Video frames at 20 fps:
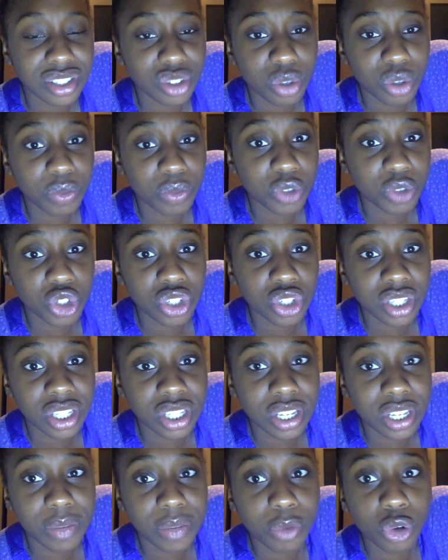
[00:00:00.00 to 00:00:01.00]
stopped using
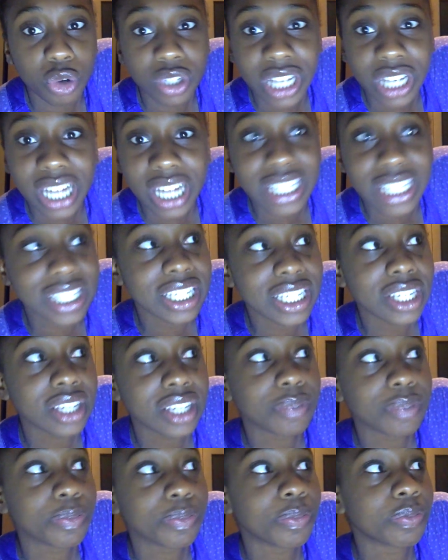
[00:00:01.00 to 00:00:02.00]
it because I'd seen
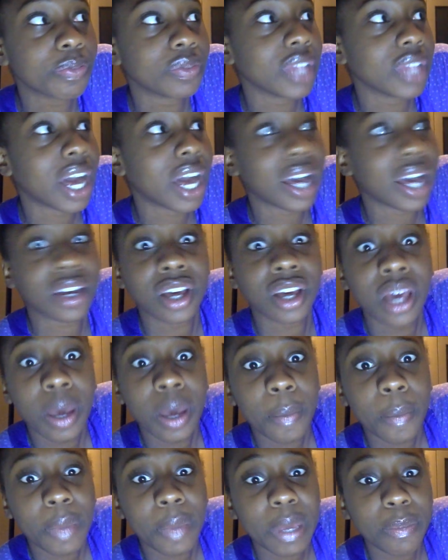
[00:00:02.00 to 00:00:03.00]
like
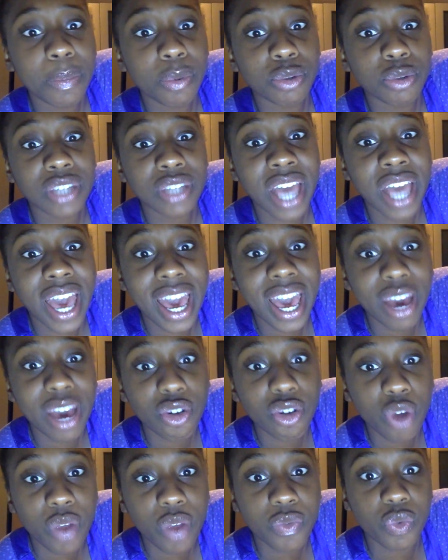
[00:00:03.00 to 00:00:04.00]
people's hair
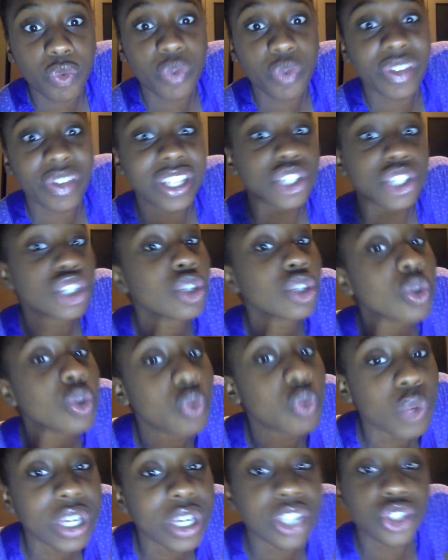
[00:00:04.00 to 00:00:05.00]
growth within two
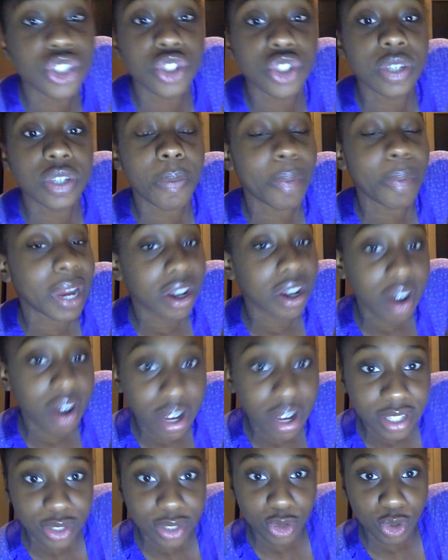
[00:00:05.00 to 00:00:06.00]
weeks using black
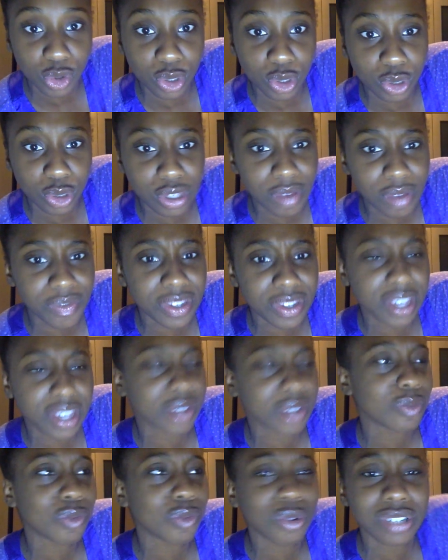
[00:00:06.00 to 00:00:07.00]
castor oil. So I'm
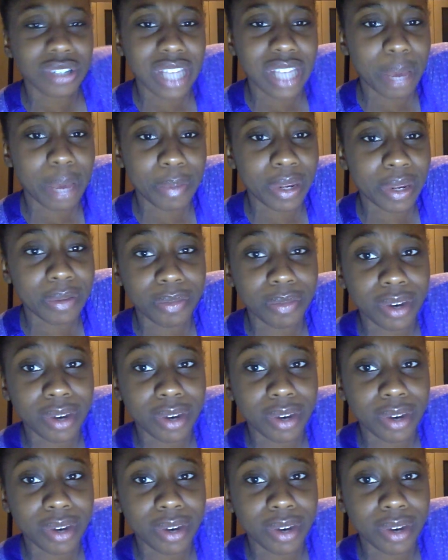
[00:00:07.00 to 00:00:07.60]
thinking, what's happening?